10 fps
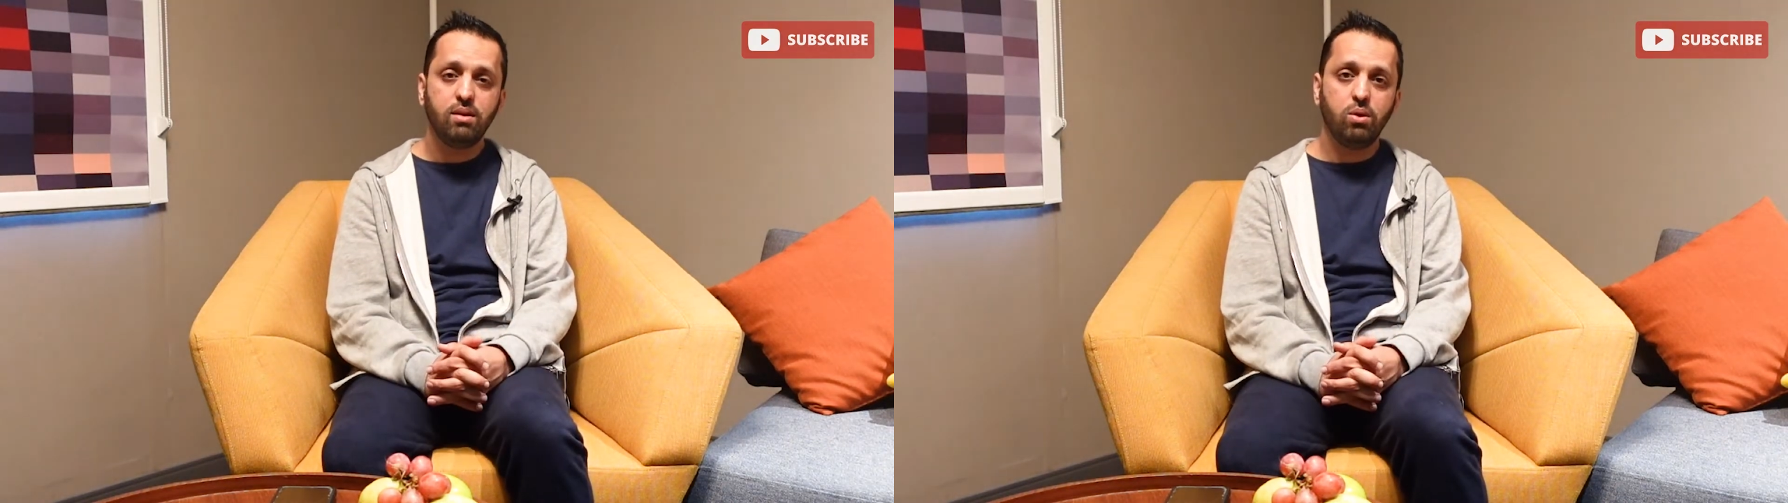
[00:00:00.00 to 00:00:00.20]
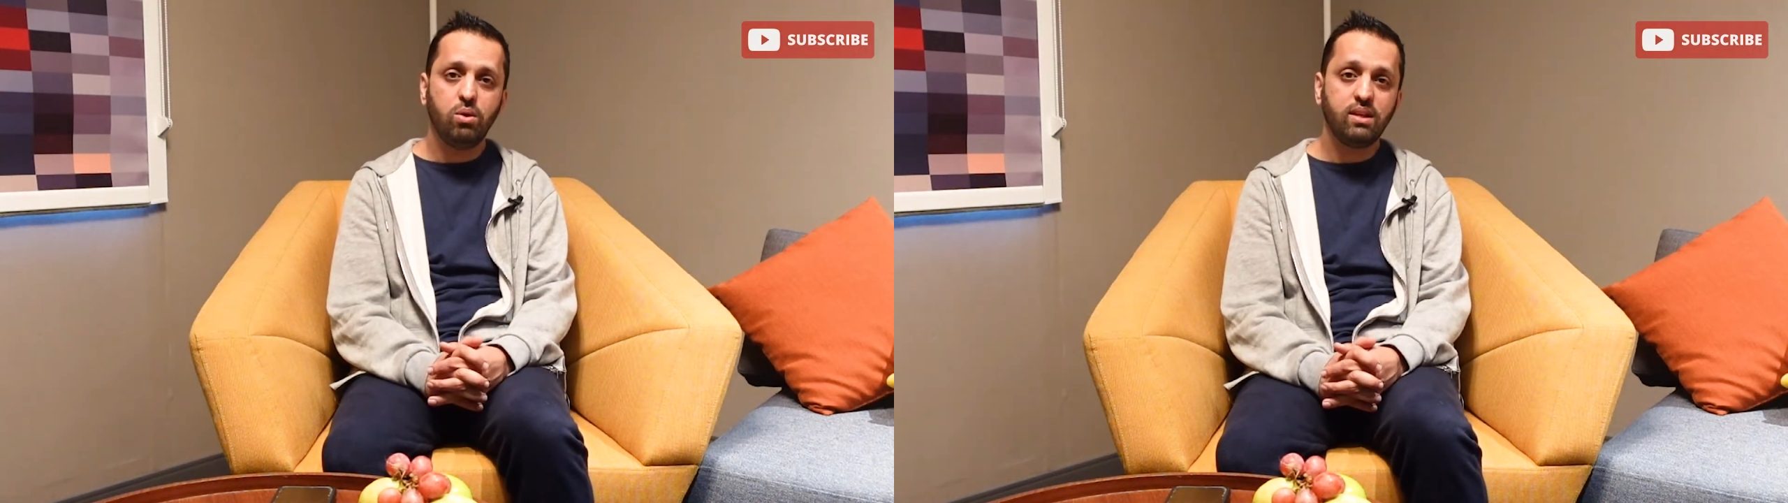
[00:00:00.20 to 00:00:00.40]

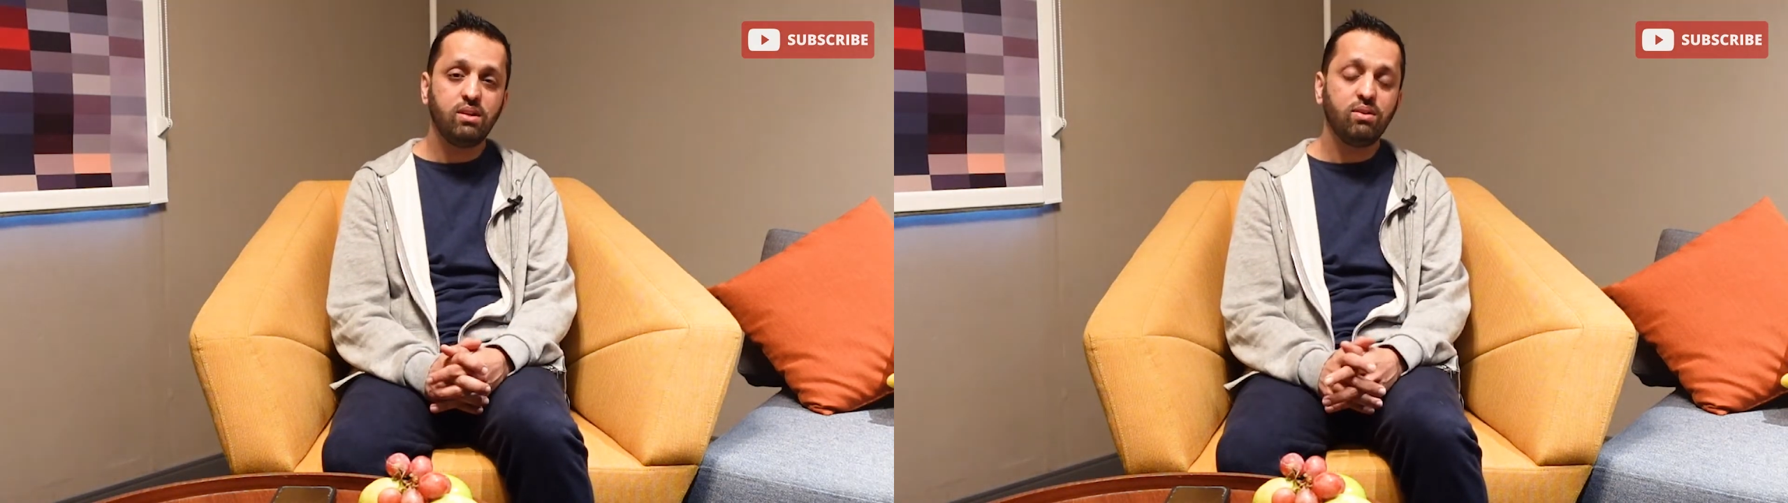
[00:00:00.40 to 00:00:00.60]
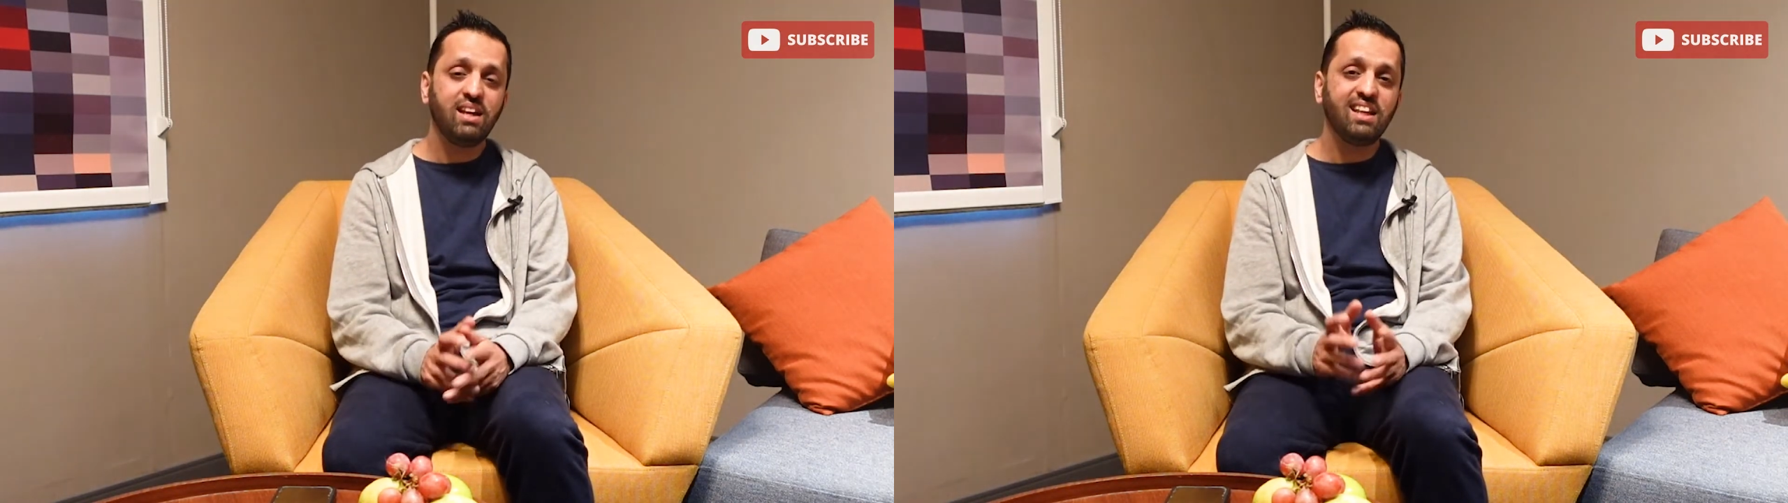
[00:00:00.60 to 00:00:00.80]
or they
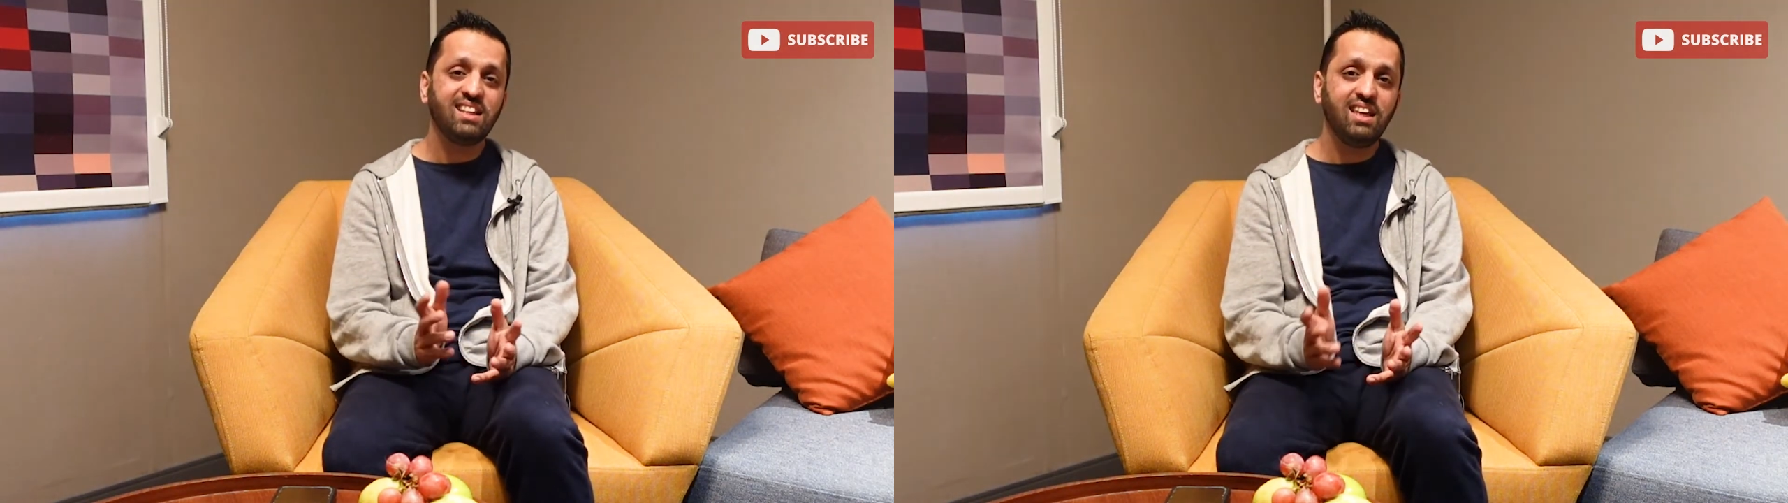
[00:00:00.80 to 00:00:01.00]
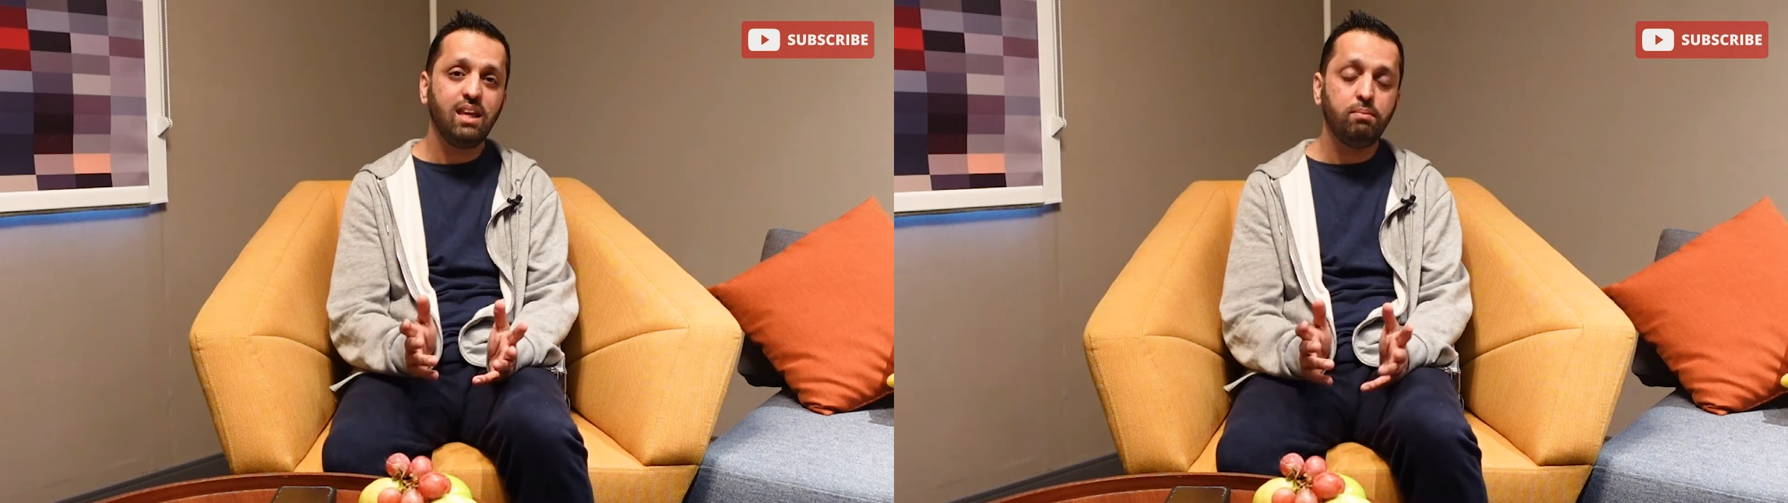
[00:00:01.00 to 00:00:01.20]
don't like
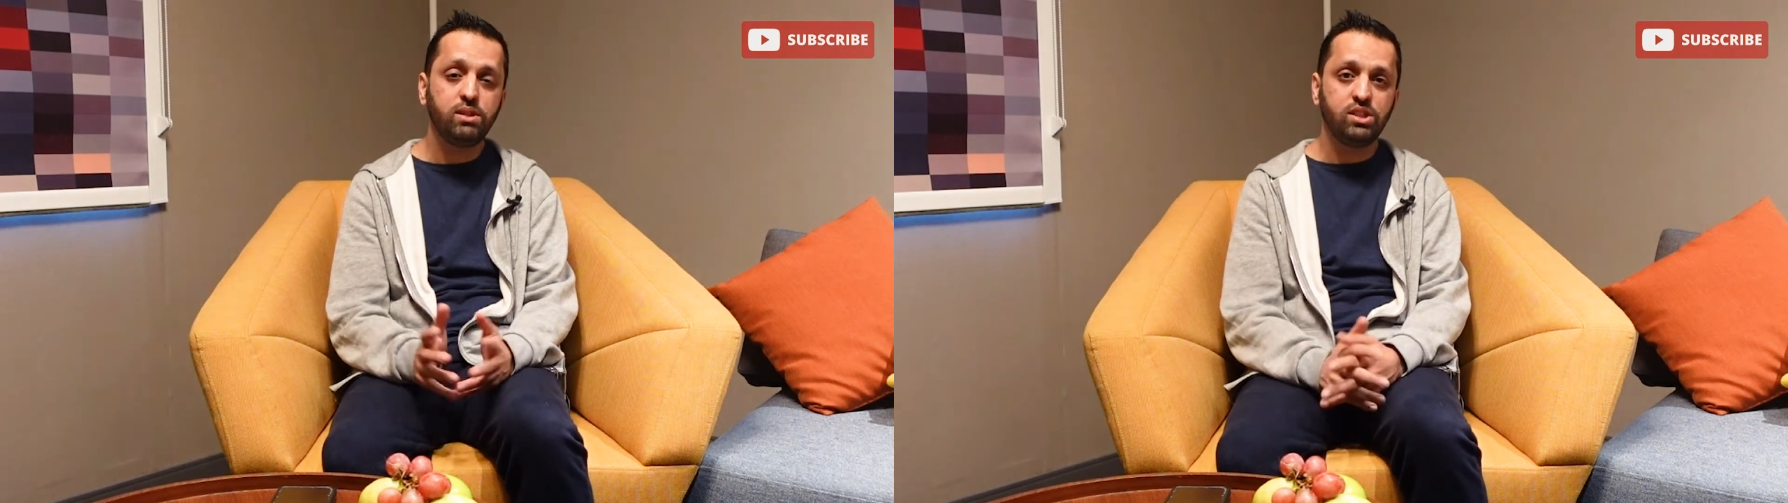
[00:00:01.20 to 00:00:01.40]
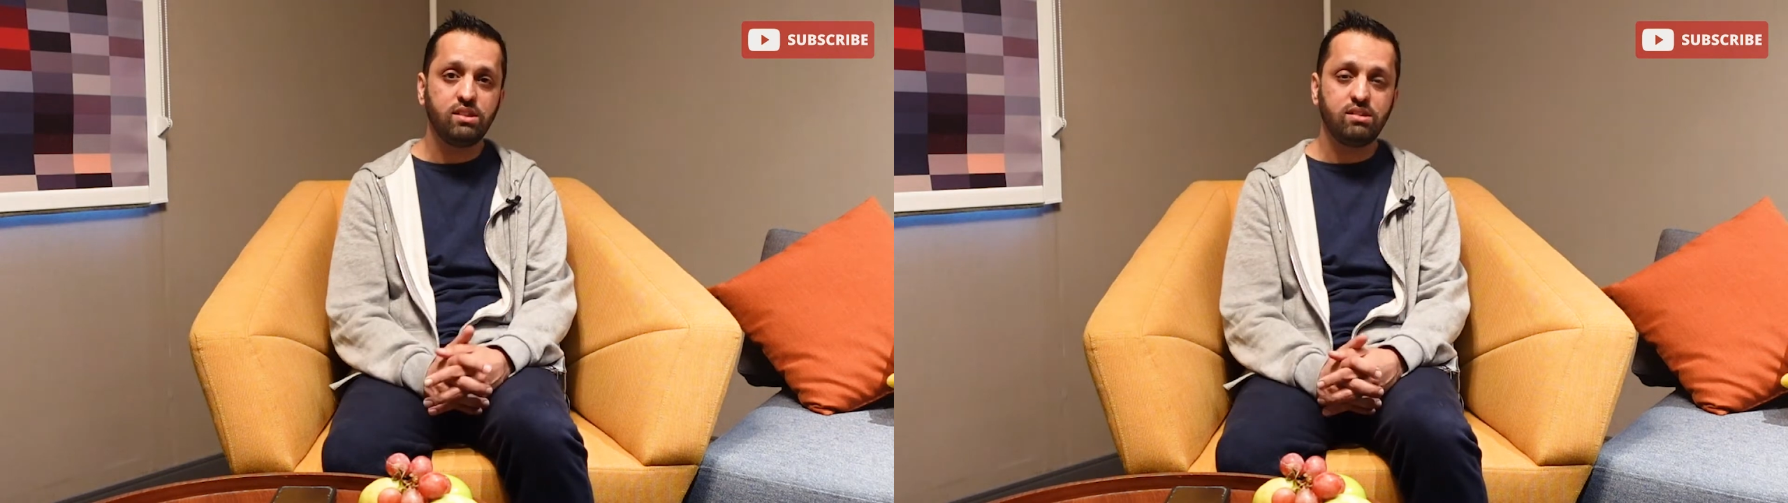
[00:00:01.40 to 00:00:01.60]
the
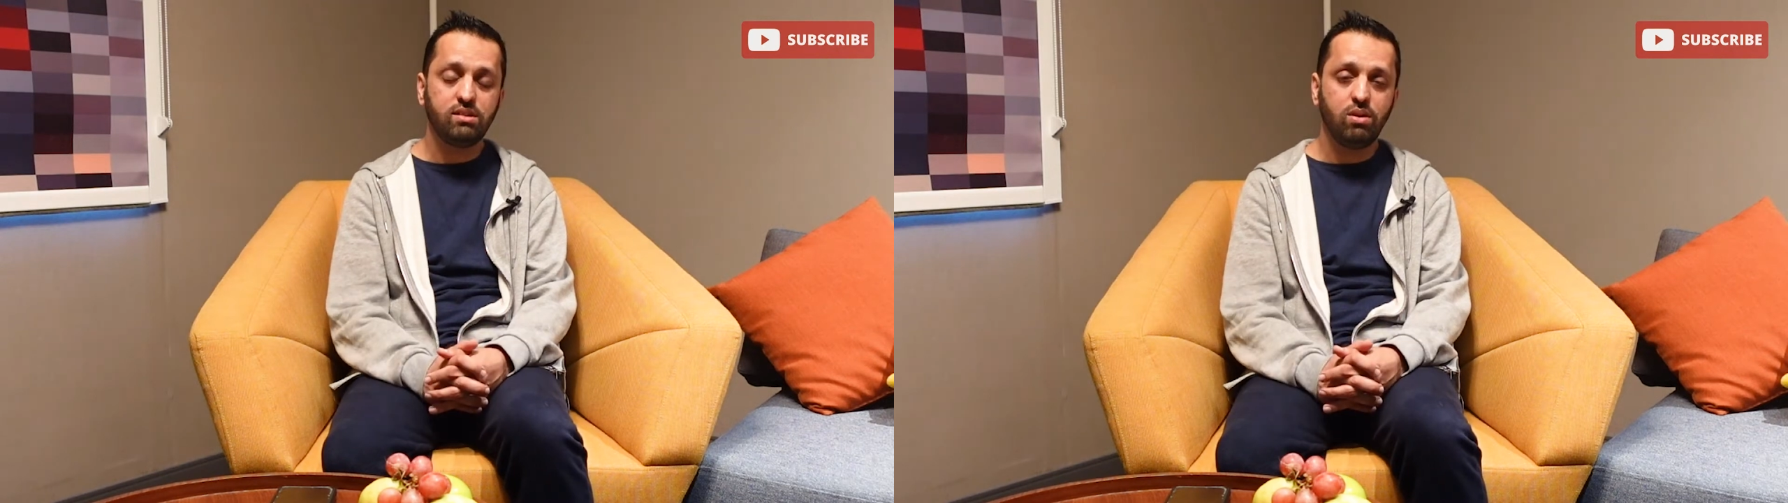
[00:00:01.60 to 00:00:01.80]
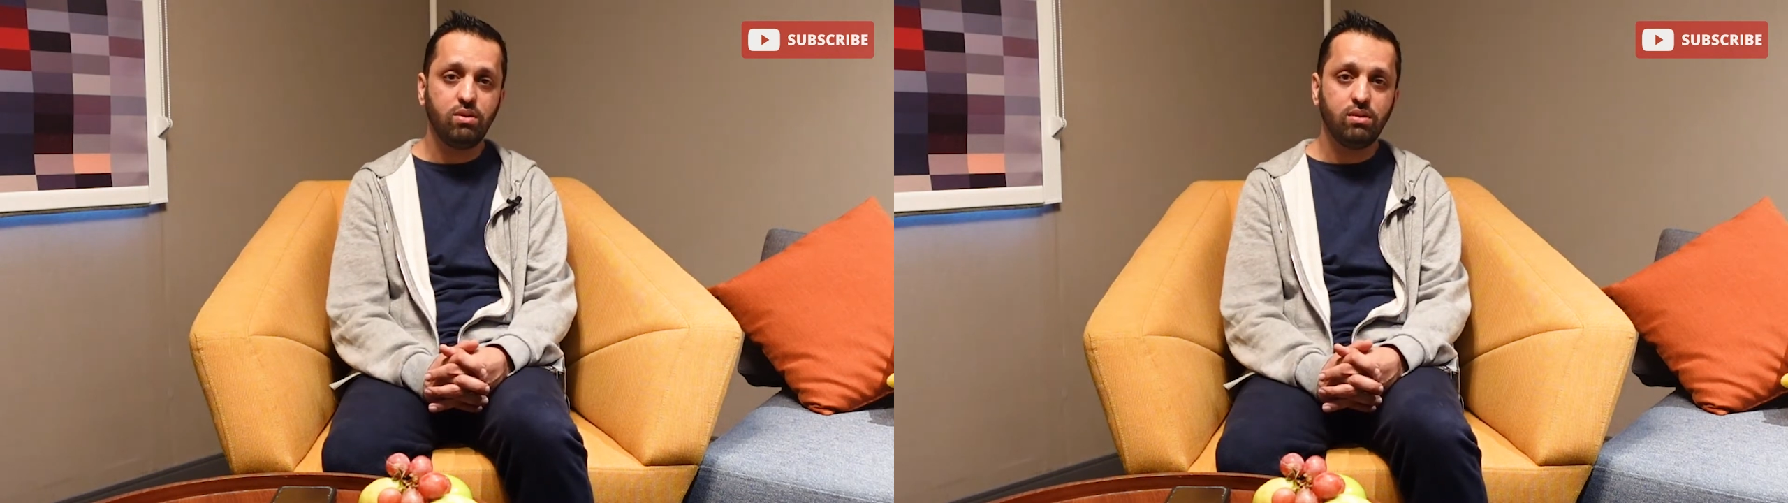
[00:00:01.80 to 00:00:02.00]
images
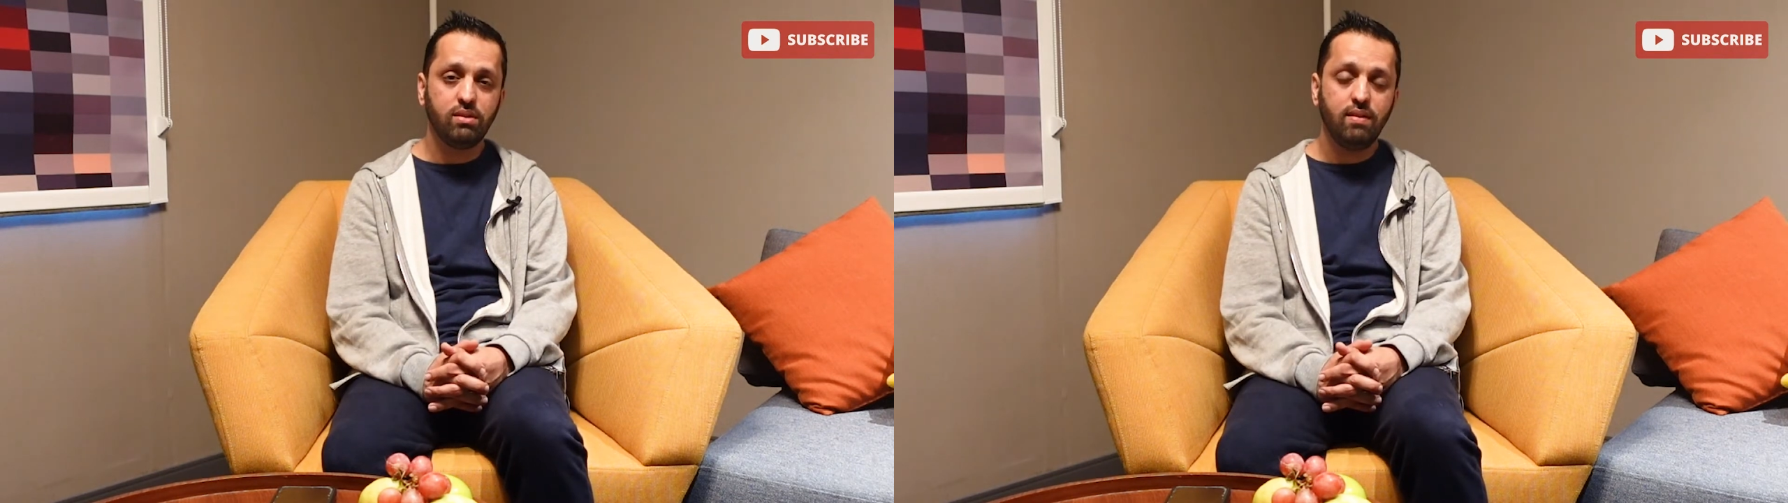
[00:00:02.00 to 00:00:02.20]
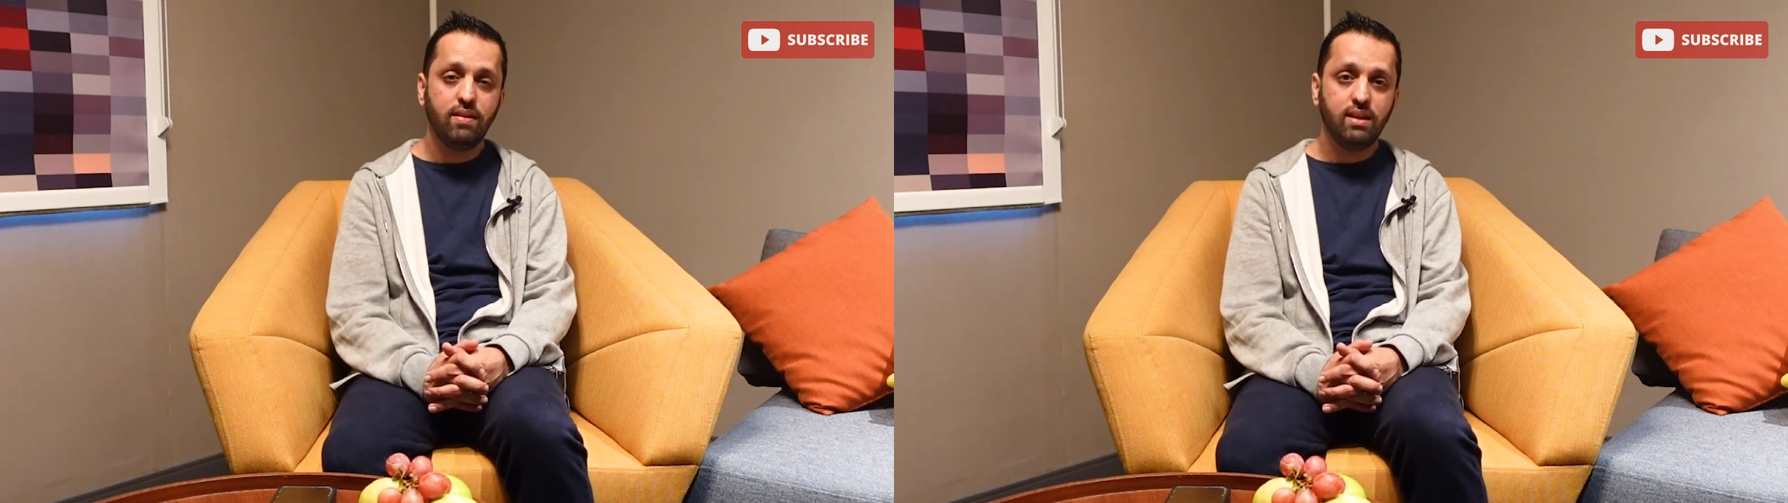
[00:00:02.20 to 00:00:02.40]
on